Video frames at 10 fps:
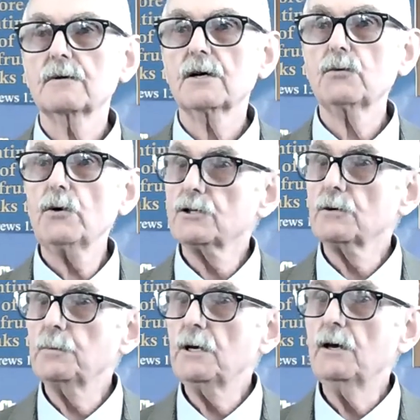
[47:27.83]
And we are to
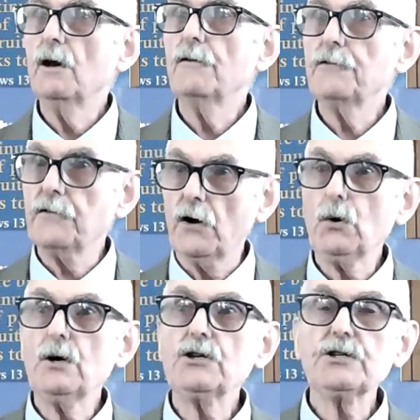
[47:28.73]
be
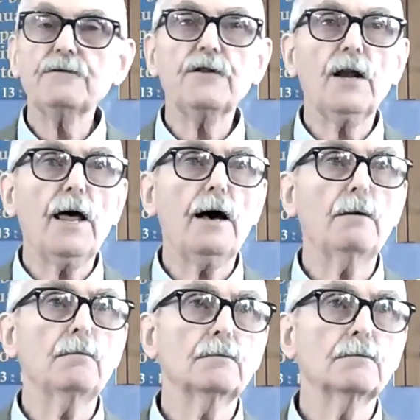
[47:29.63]
followers of the Lamb.